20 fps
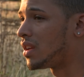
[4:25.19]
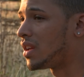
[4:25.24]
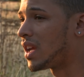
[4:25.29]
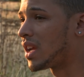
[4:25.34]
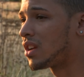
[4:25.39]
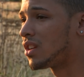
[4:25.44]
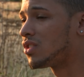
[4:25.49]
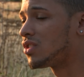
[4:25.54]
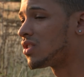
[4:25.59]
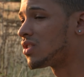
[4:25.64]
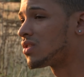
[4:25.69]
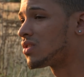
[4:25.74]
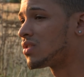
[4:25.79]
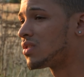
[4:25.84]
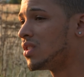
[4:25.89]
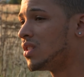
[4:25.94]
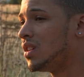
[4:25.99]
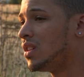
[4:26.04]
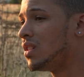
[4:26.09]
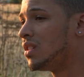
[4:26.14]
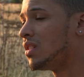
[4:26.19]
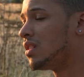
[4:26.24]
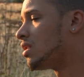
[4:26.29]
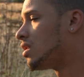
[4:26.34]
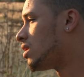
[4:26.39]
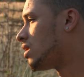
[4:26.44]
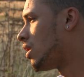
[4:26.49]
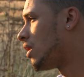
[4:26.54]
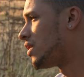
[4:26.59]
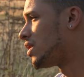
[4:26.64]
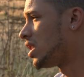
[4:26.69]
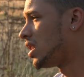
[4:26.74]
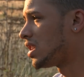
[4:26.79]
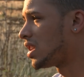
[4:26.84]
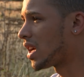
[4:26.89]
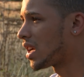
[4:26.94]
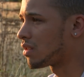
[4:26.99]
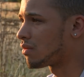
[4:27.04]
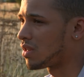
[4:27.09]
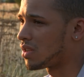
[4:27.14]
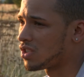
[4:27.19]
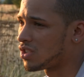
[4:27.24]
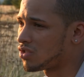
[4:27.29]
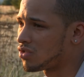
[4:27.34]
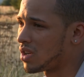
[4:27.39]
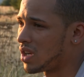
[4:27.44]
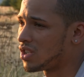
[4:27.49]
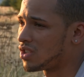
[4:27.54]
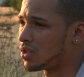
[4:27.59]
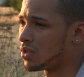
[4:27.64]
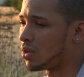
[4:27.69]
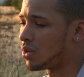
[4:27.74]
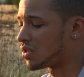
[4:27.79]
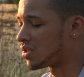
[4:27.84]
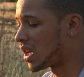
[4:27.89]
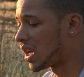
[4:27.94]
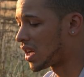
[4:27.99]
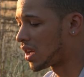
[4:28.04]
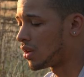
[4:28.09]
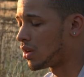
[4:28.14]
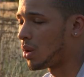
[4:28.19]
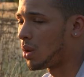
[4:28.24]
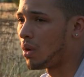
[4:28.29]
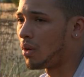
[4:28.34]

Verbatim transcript: They could just obviously take the registration or take a note